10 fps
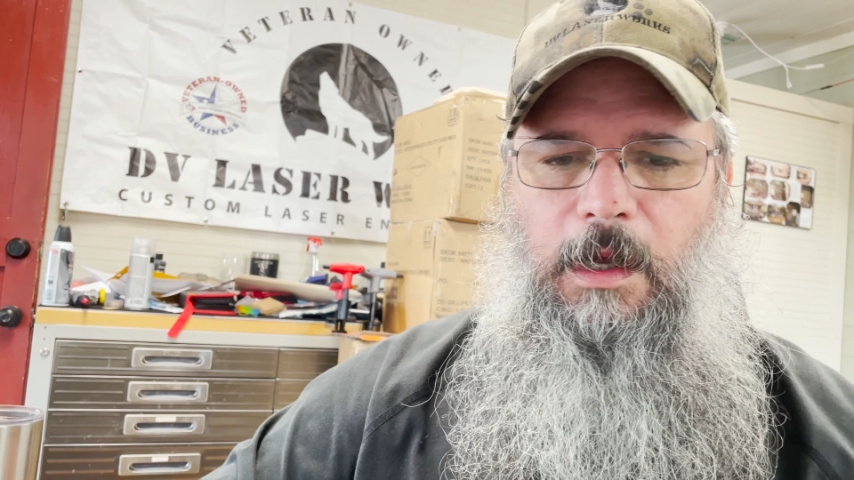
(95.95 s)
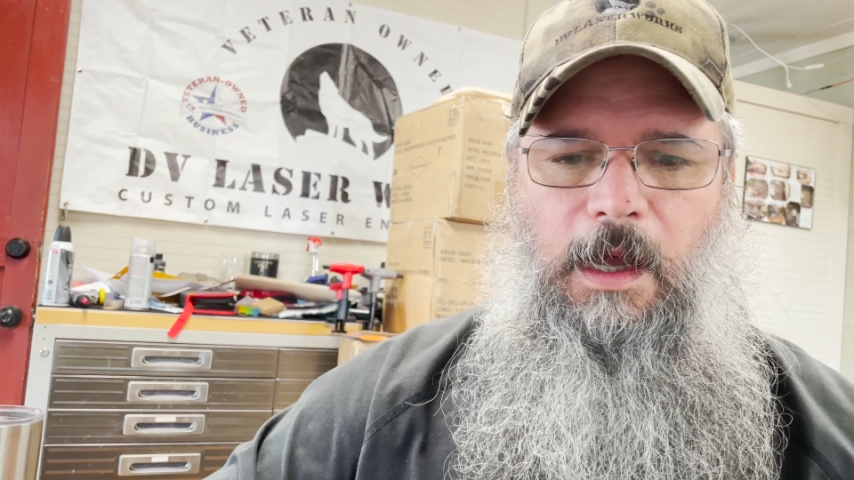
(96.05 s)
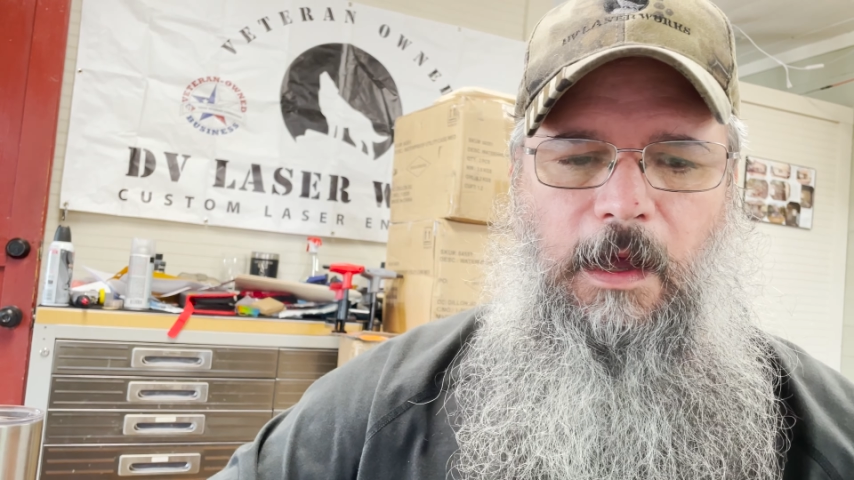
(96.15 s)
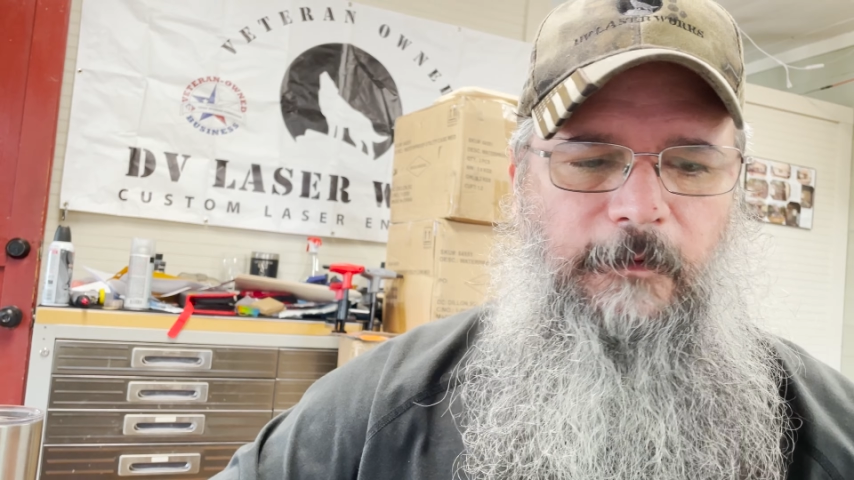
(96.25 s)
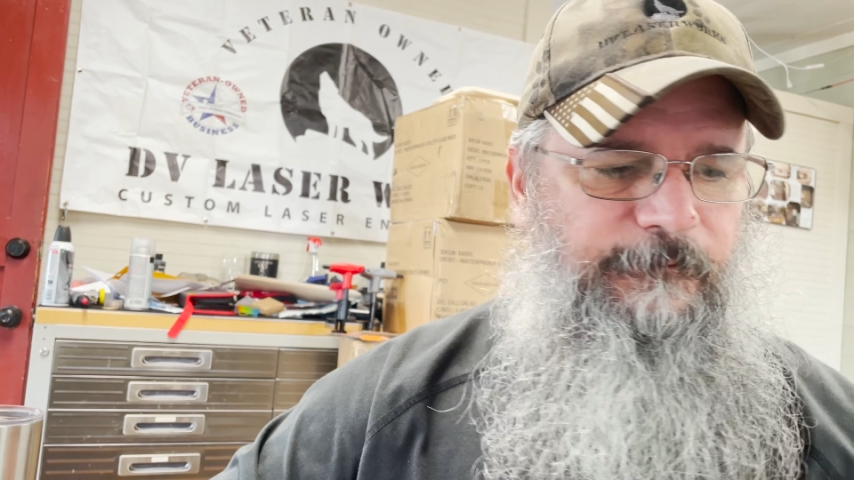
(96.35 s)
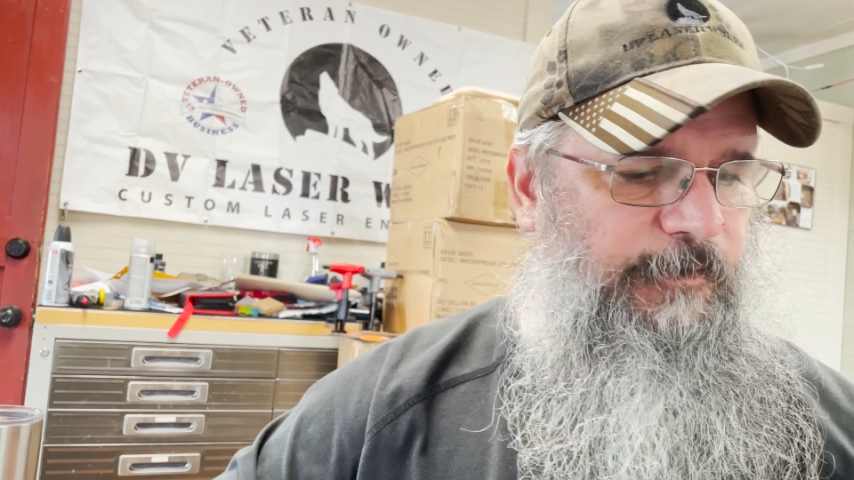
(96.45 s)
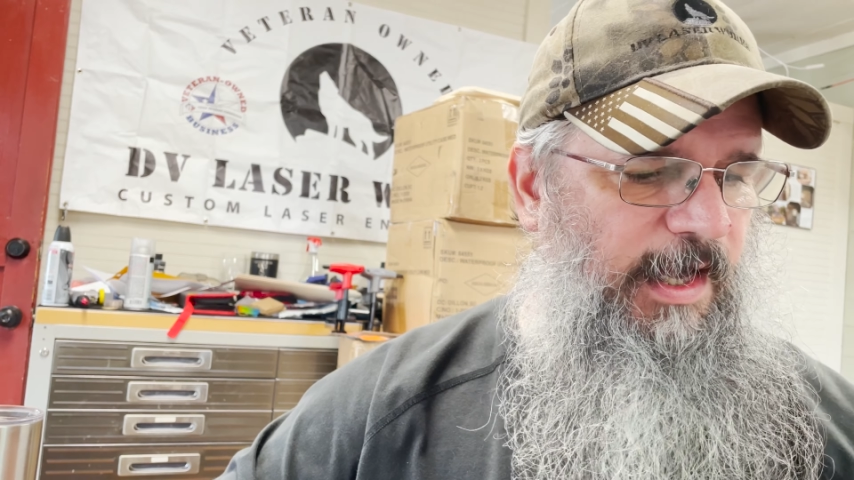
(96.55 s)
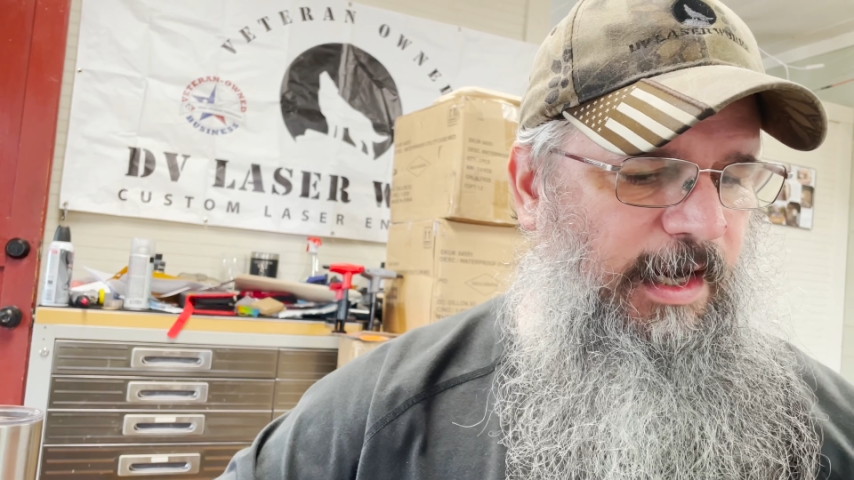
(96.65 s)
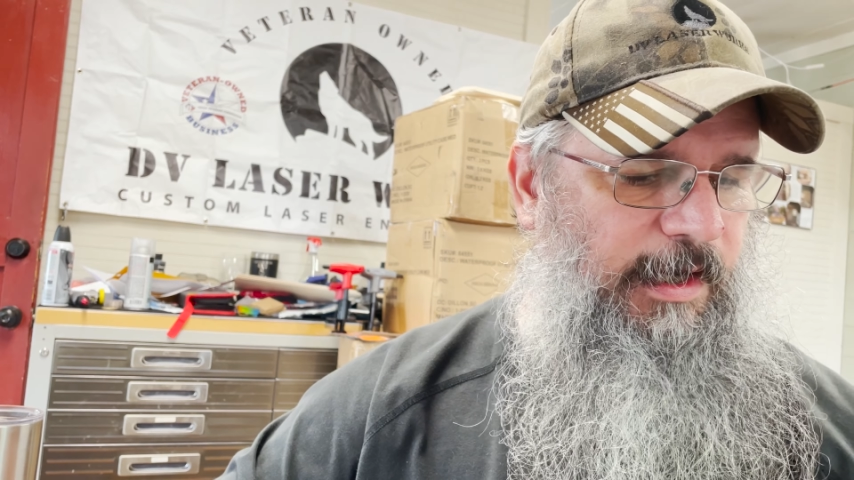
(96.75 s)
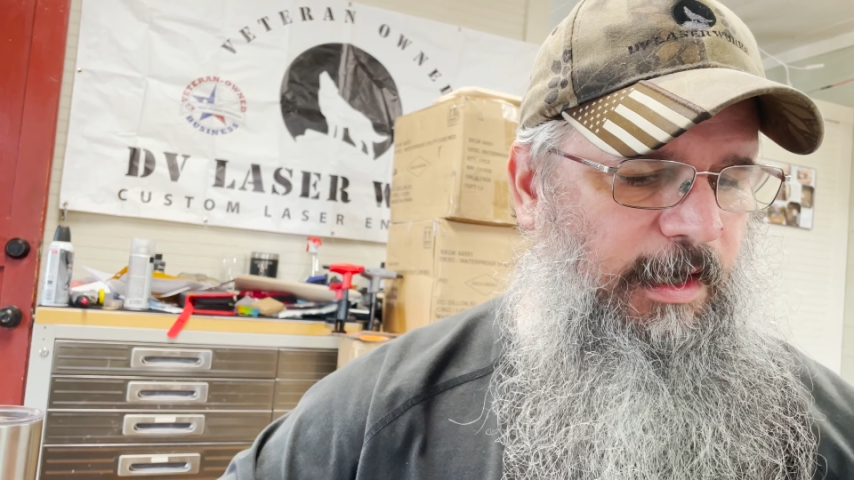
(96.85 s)

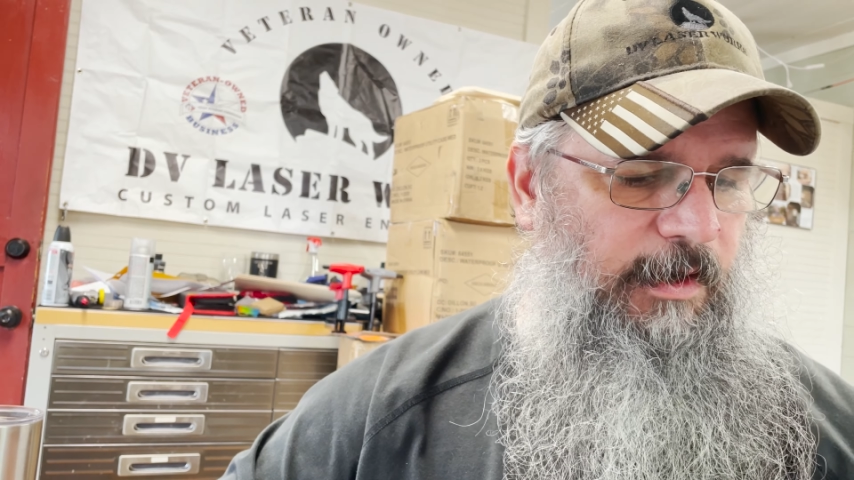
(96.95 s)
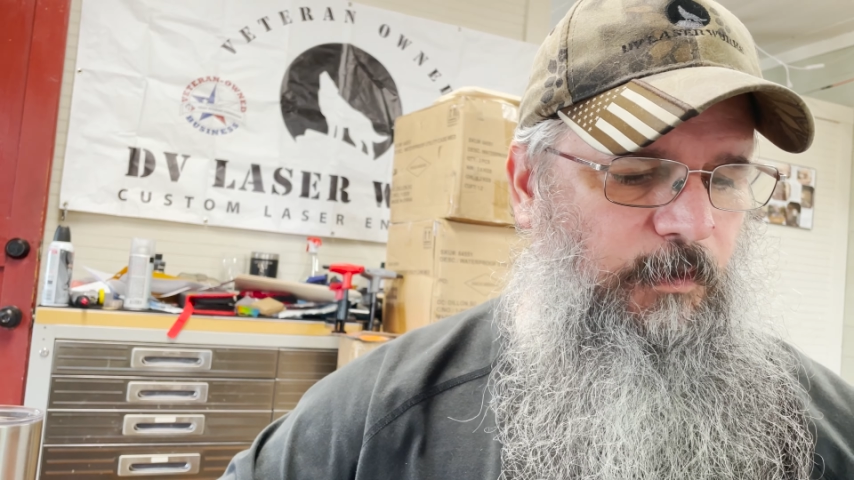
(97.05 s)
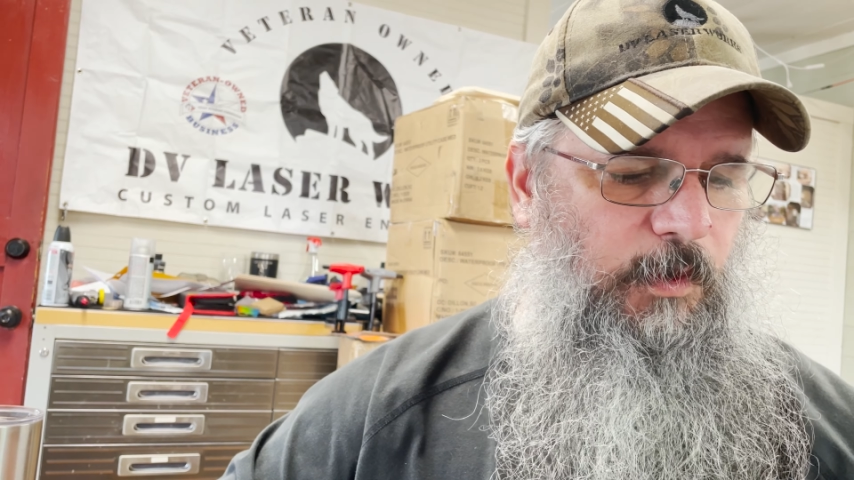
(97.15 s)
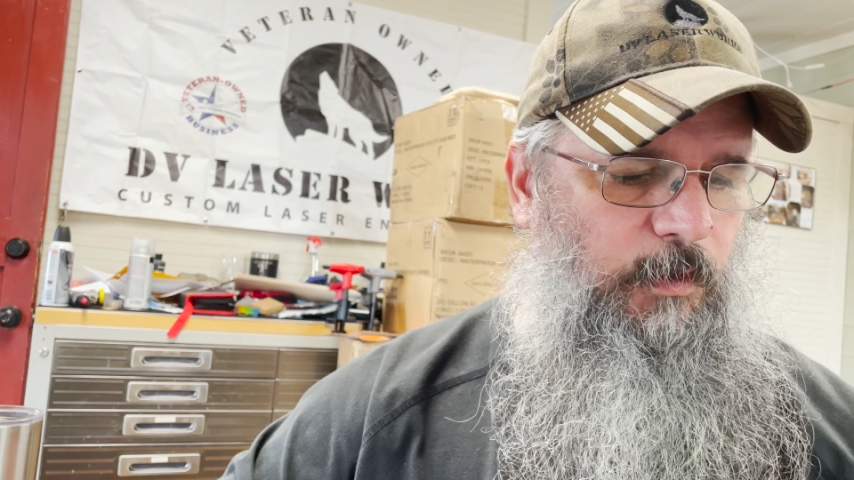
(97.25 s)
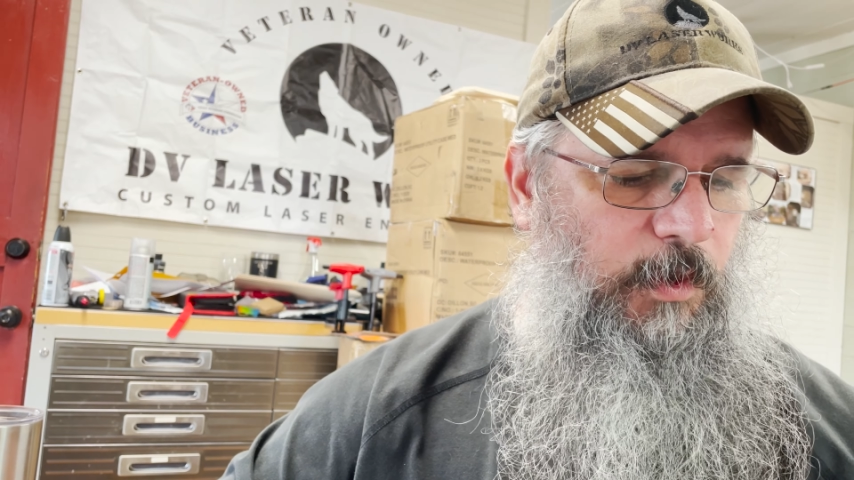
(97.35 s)
flathead will